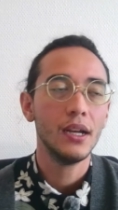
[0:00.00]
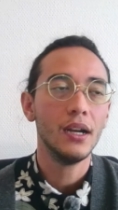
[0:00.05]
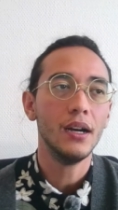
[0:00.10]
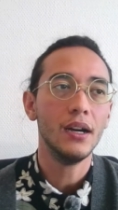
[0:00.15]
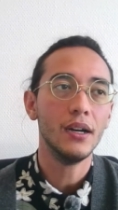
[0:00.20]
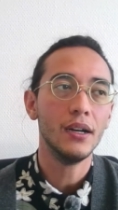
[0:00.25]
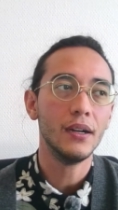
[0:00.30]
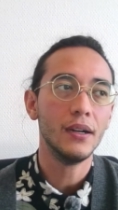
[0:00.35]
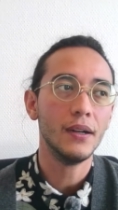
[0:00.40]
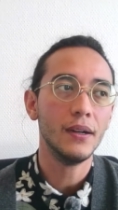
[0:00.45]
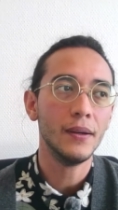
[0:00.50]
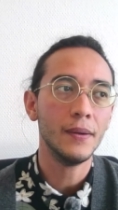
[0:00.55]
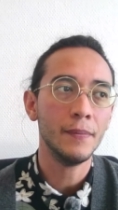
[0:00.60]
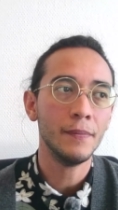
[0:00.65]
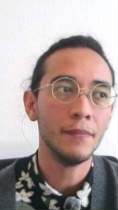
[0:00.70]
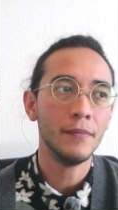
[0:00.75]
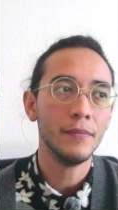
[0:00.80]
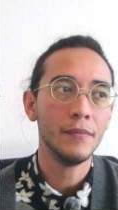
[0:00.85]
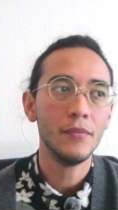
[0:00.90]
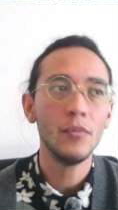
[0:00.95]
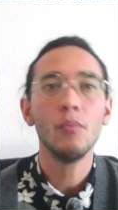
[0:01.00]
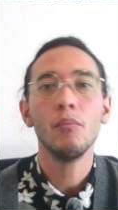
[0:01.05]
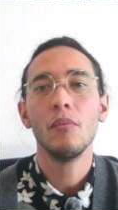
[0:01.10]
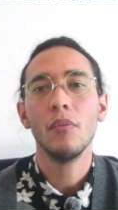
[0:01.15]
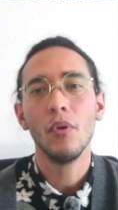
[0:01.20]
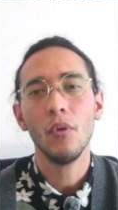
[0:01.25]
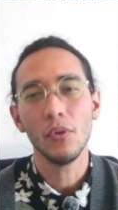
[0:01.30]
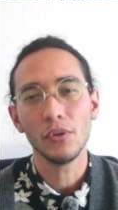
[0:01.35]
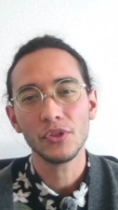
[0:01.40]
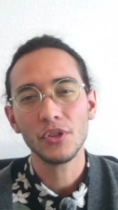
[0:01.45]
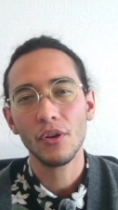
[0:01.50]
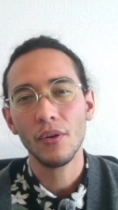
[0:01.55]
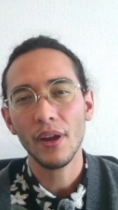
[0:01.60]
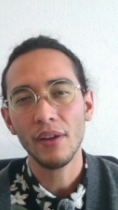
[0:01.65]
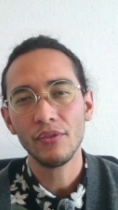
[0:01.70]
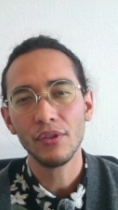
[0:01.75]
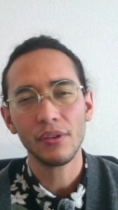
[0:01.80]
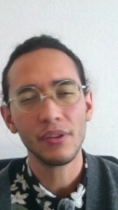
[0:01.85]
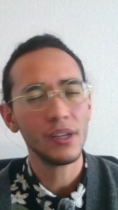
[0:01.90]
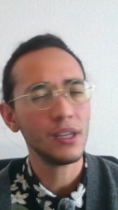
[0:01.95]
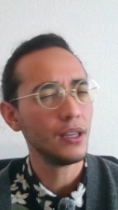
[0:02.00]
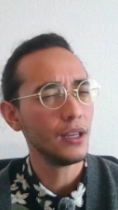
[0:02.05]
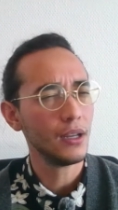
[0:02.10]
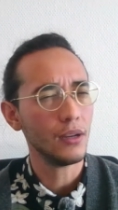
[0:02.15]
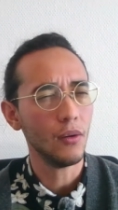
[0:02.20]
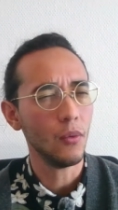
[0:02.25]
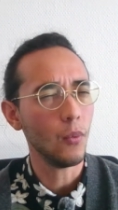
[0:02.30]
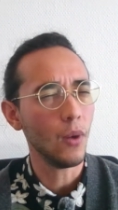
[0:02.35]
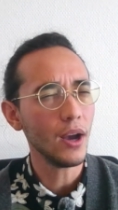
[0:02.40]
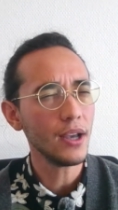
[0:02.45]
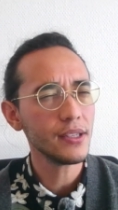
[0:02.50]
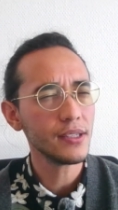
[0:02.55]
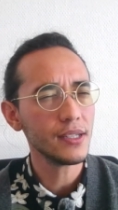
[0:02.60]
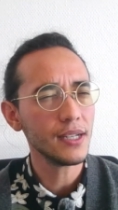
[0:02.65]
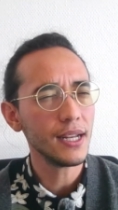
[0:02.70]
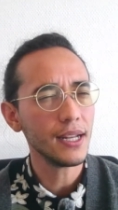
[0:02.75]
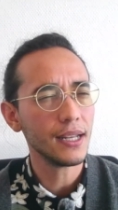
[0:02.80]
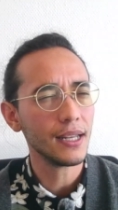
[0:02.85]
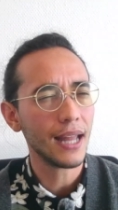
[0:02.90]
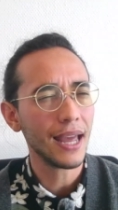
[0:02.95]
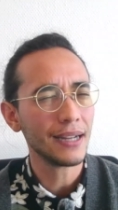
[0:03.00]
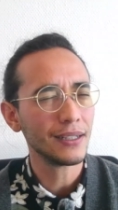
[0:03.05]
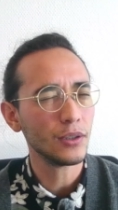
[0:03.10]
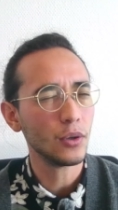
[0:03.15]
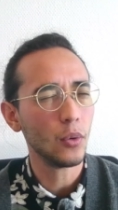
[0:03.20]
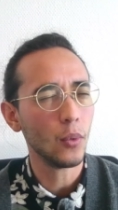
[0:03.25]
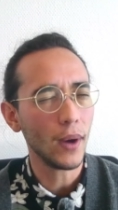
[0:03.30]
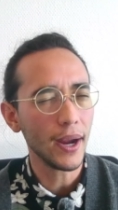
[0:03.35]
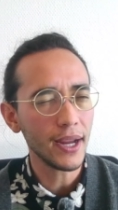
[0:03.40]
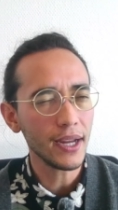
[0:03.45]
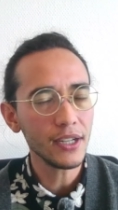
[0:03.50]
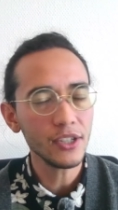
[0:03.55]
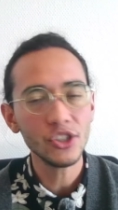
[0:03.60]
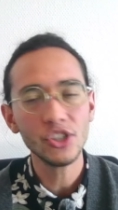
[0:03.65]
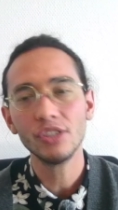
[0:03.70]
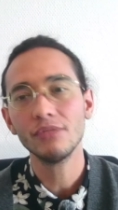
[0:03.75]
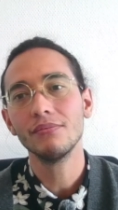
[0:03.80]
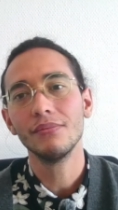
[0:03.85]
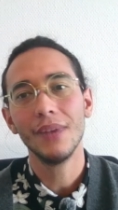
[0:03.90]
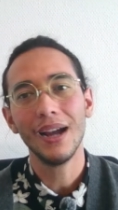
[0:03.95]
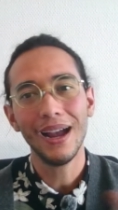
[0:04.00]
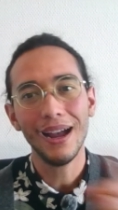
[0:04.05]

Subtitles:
Um, Also, if you're thinking, why isn't it language?